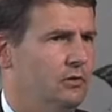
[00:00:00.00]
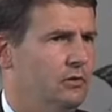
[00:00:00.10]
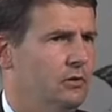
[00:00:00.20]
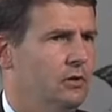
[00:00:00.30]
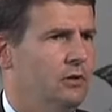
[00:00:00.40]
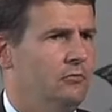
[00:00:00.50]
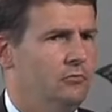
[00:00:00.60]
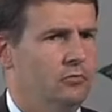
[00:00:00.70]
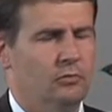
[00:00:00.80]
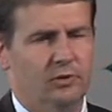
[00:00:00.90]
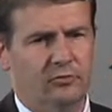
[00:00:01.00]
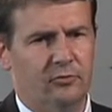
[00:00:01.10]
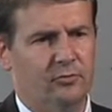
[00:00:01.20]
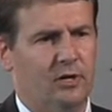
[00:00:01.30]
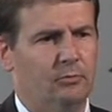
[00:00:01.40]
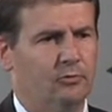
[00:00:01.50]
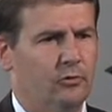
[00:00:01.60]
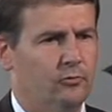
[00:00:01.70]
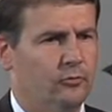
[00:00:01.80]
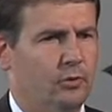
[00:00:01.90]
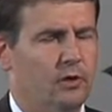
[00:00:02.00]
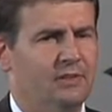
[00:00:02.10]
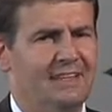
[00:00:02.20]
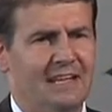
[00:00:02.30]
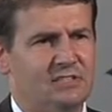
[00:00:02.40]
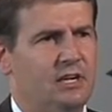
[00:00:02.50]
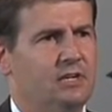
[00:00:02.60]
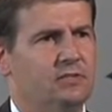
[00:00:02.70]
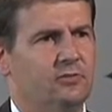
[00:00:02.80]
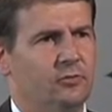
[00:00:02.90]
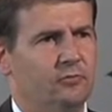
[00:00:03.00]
for when the subscribers go through. That changes over time.